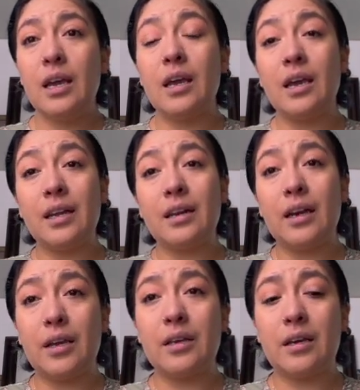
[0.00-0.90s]
And
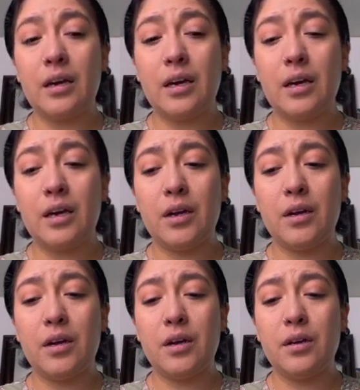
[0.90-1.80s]
I
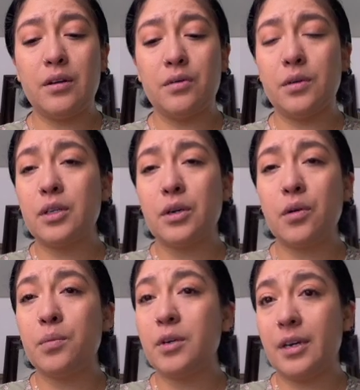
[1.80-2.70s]
really
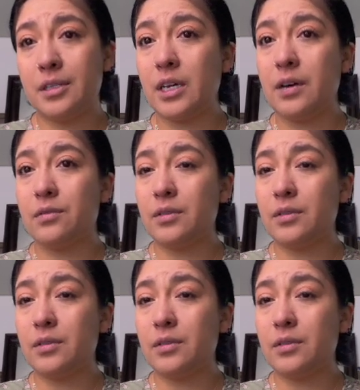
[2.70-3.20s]
hope you guys have